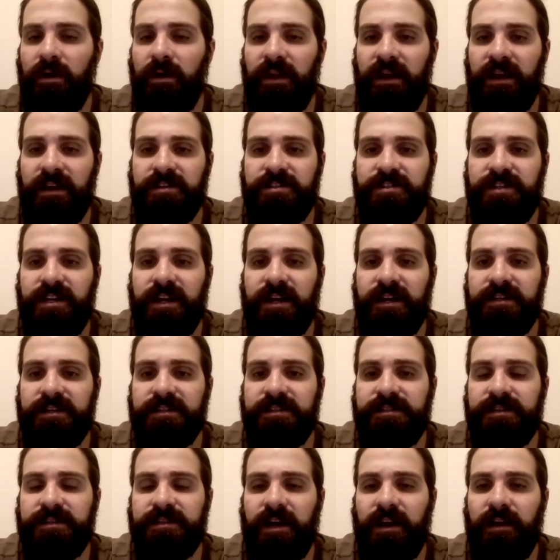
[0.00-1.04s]
age did I
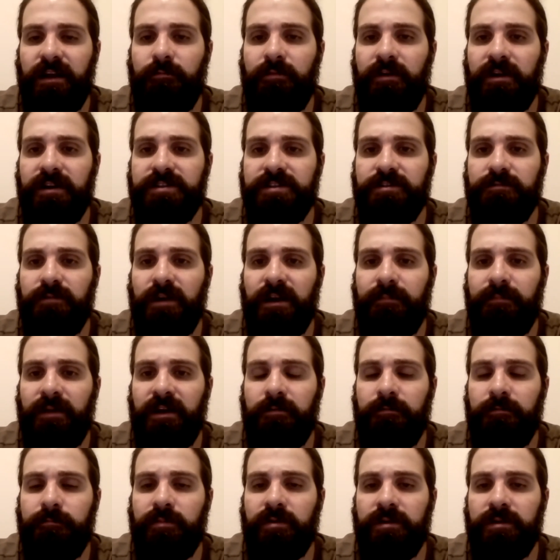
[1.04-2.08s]
decide I wanted to write my
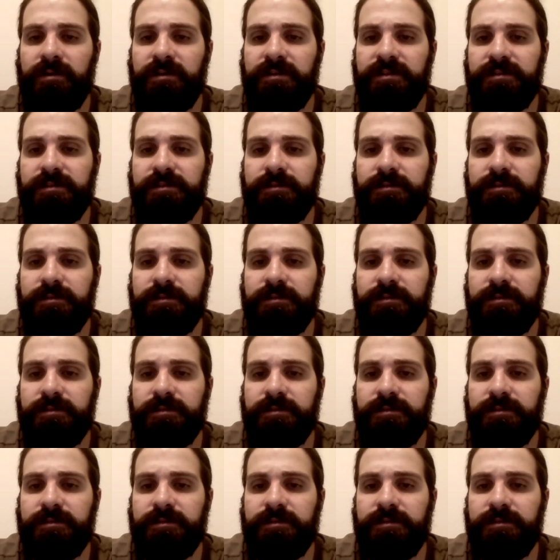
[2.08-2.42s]
own books?